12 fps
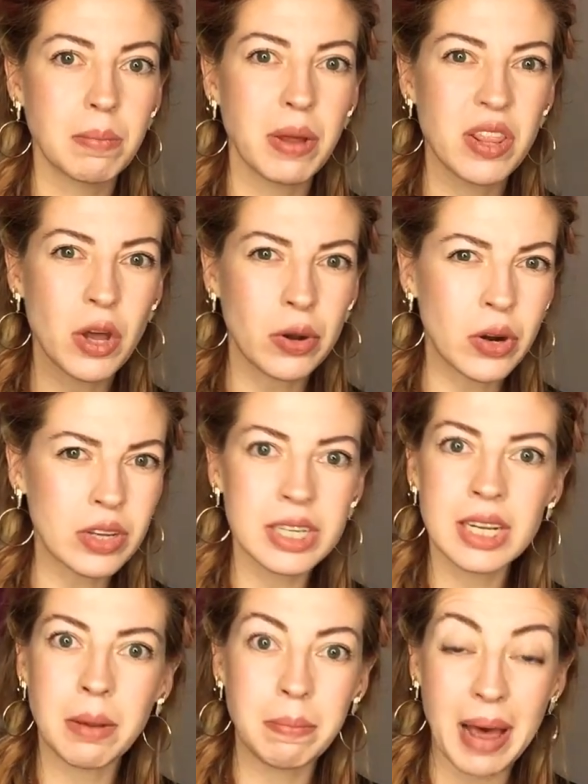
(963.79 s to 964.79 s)
but not
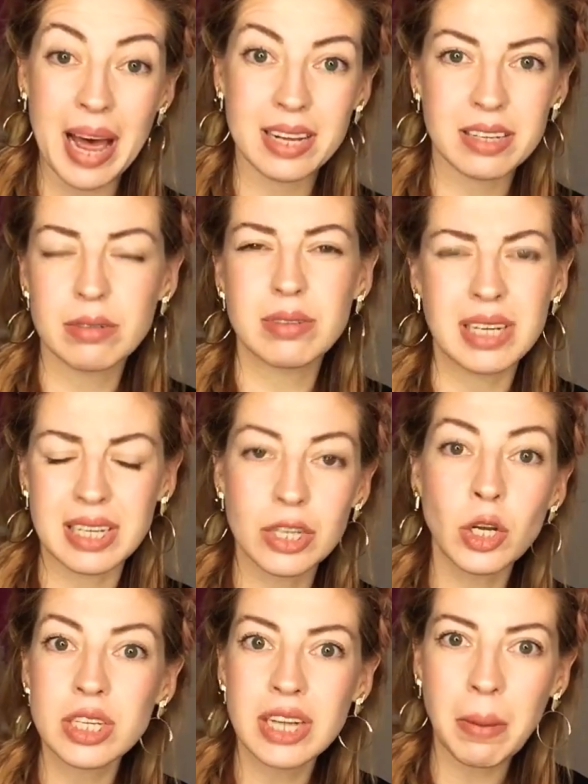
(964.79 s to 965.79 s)
not in a bad
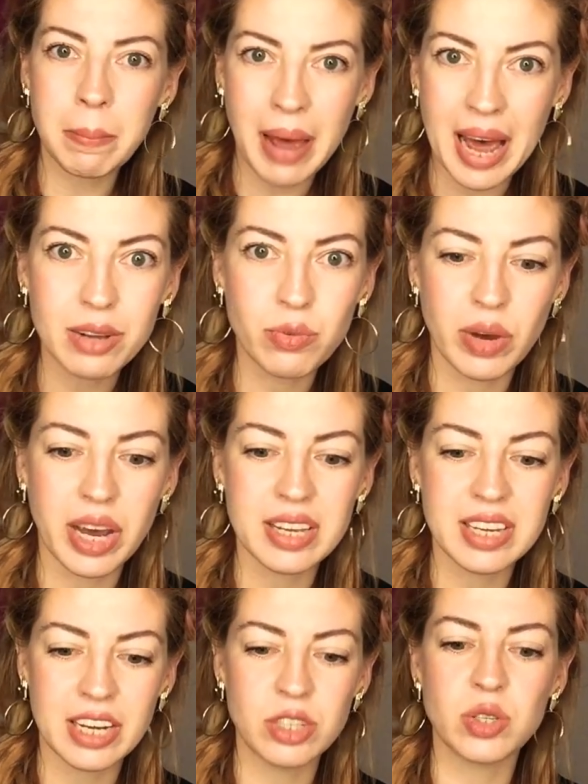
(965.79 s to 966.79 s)
not in a bad way
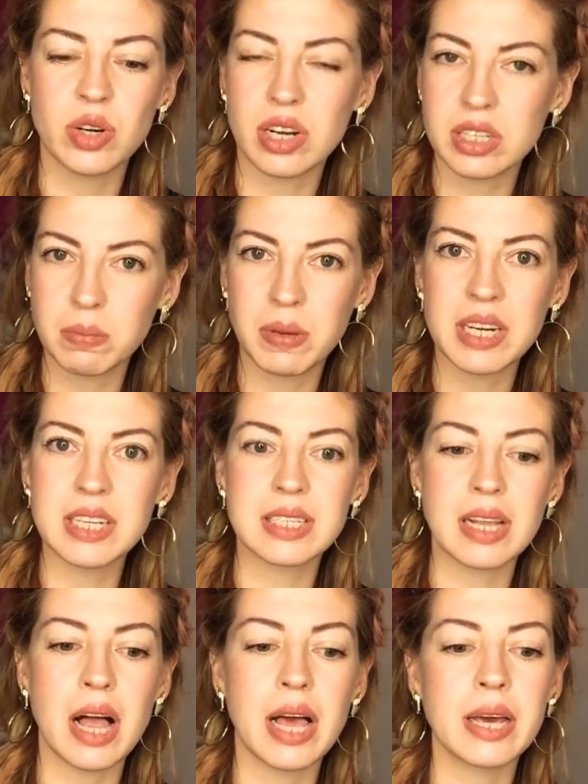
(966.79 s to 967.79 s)
dangerous but
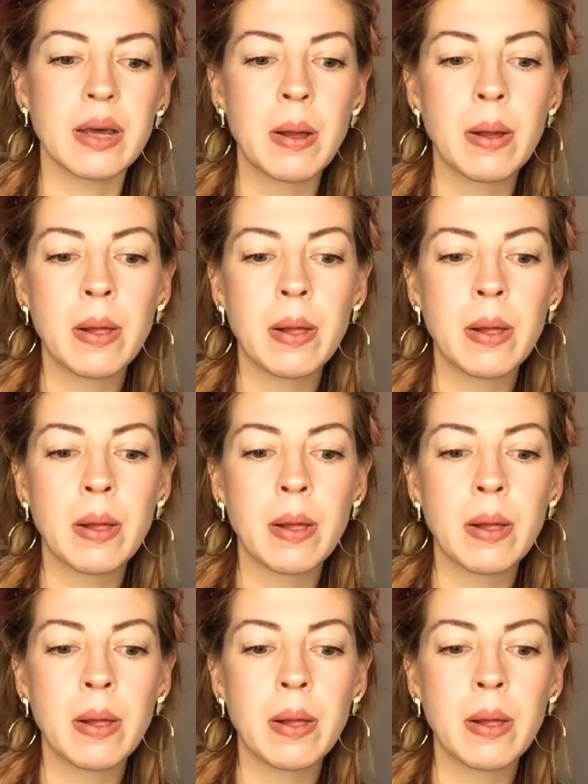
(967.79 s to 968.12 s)
it's like